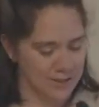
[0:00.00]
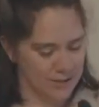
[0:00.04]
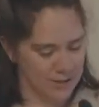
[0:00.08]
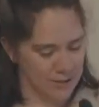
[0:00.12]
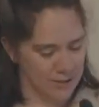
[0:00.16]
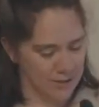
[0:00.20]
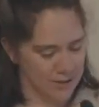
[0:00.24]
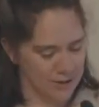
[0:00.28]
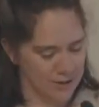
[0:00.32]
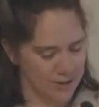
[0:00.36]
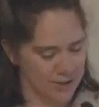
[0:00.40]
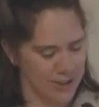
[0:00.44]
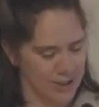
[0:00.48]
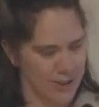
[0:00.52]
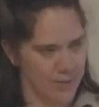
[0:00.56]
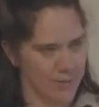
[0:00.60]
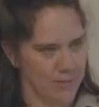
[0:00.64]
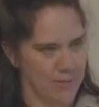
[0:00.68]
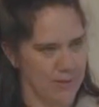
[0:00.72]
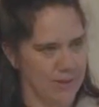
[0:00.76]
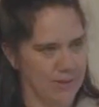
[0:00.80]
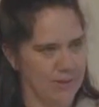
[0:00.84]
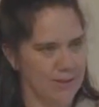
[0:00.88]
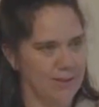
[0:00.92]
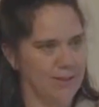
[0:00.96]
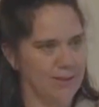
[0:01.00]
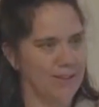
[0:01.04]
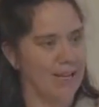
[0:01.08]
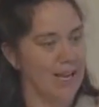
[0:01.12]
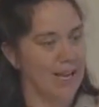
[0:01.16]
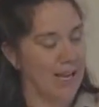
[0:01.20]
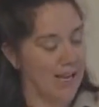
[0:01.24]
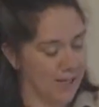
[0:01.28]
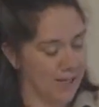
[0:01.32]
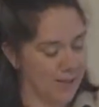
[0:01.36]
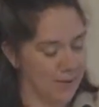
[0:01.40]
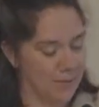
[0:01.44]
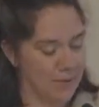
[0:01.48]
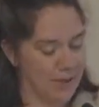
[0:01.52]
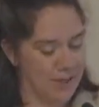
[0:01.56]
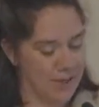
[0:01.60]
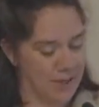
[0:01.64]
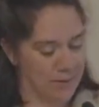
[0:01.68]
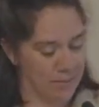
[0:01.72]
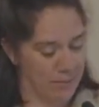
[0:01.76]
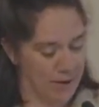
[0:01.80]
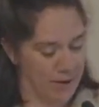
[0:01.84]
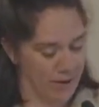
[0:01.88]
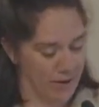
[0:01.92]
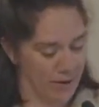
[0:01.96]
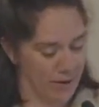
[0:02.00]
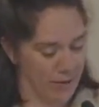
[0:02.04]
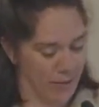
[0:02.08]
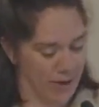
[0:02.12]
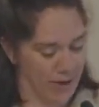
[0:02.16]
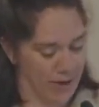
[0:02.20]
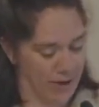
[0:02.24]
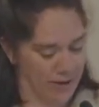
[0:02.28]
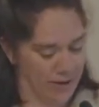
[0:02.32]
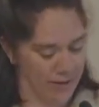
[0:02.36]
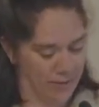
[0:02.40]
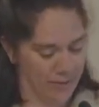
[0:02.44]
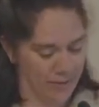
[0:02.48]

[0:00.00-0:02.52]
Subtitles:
stewardship, and being bear aware.